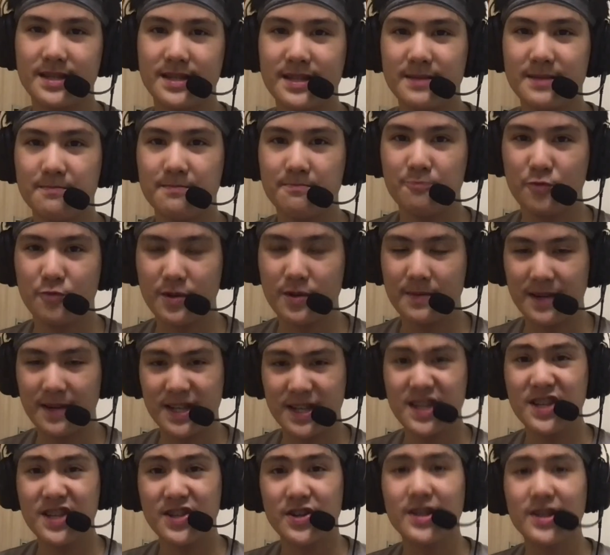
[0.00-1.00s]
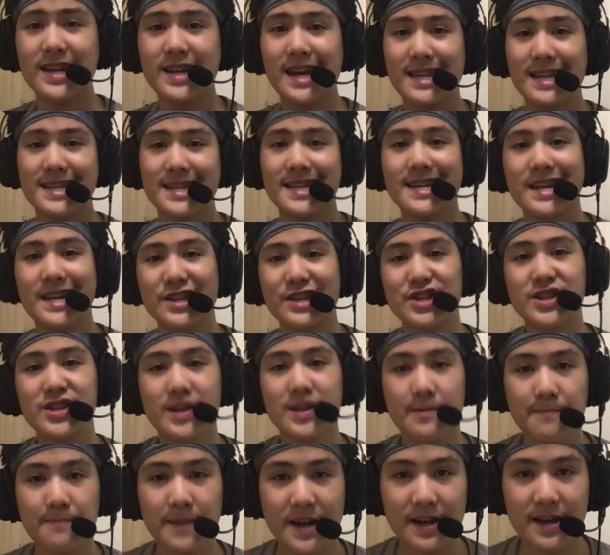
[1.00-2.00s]
with my sister guessing Genshin
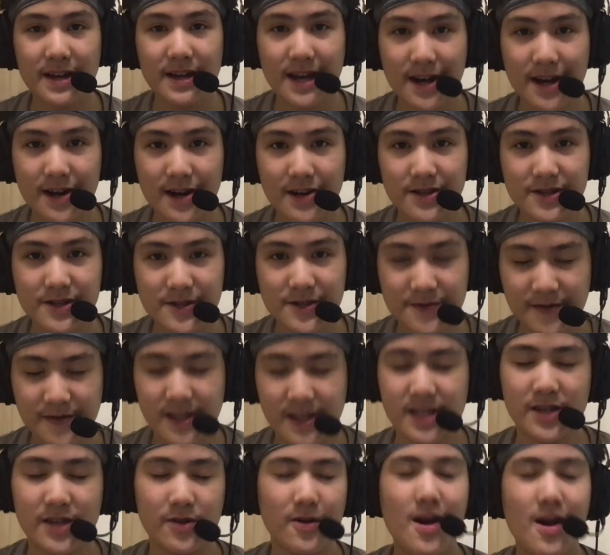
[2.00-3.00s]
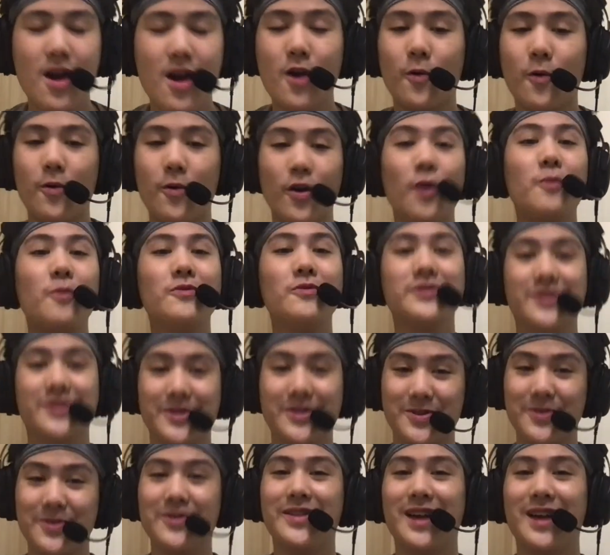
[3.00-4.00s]
Impact characters video. We're almost to
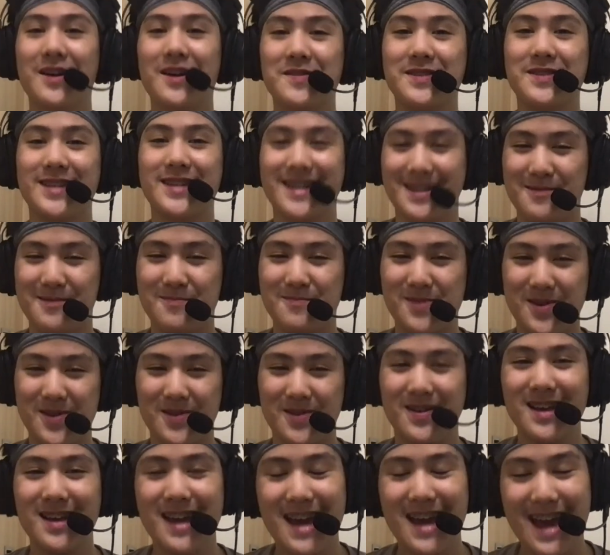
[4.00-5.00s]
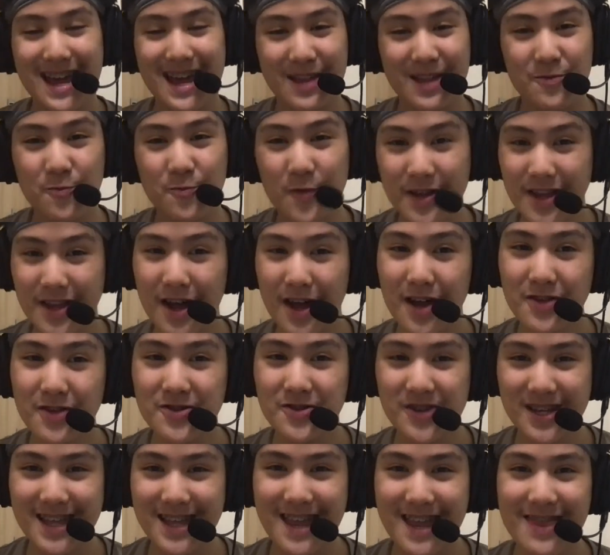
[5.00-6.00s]
2,000, bro, and
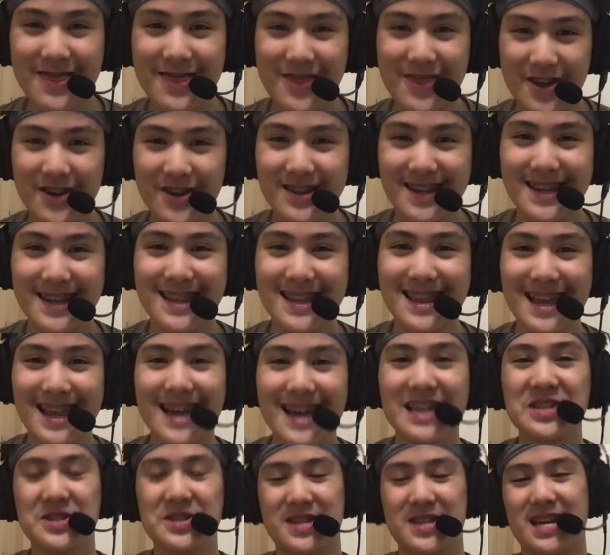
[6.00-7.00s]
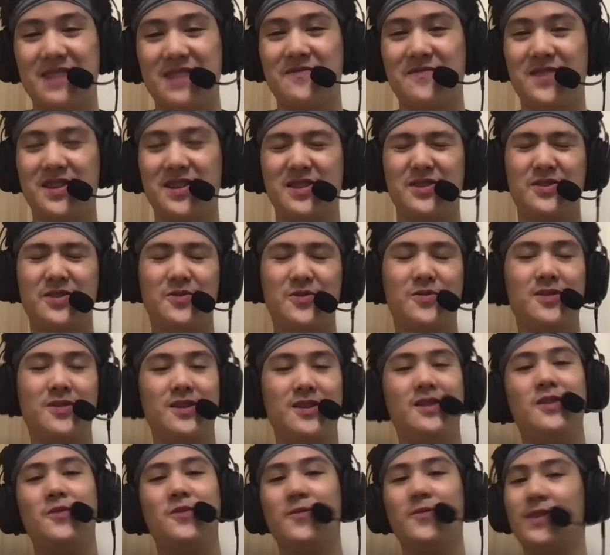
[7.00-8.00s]
113 likes on that video.
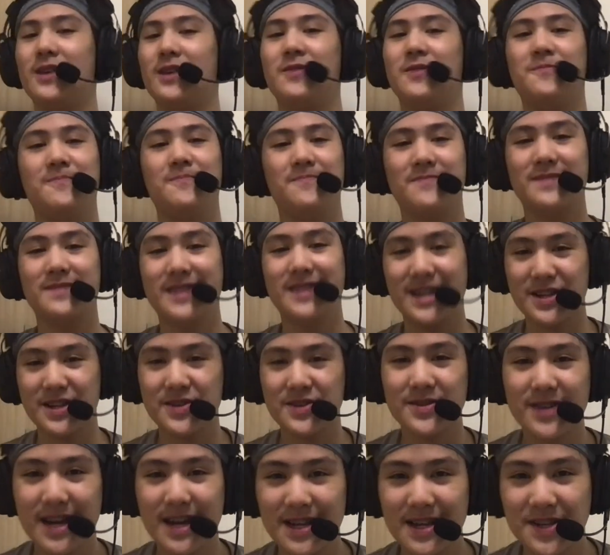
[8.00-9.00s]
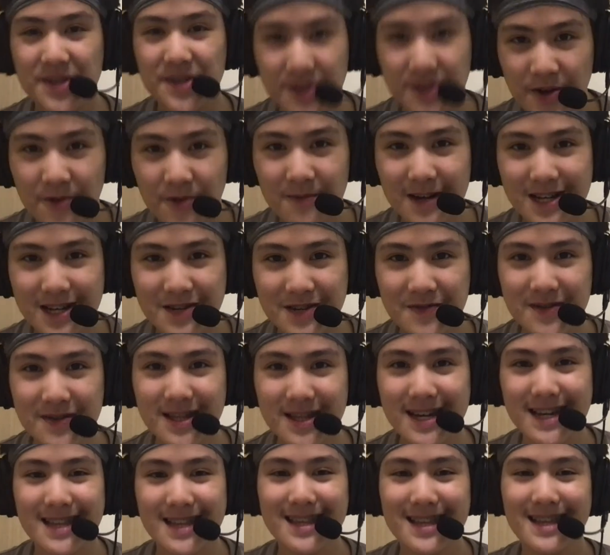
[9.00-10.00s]
Wow, thank you guys so much for
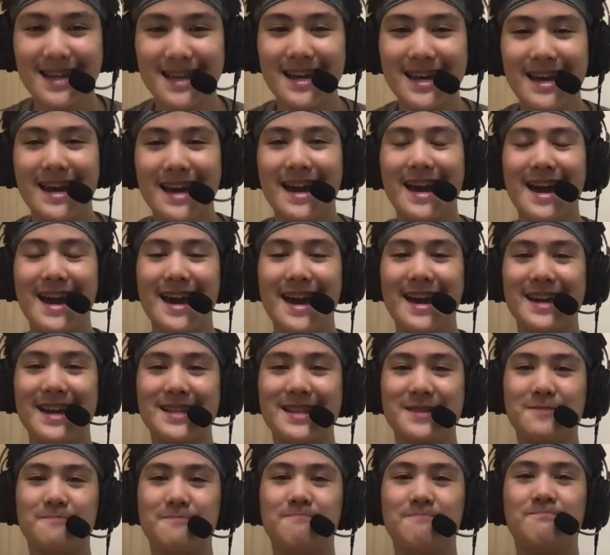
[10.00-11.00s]
that. And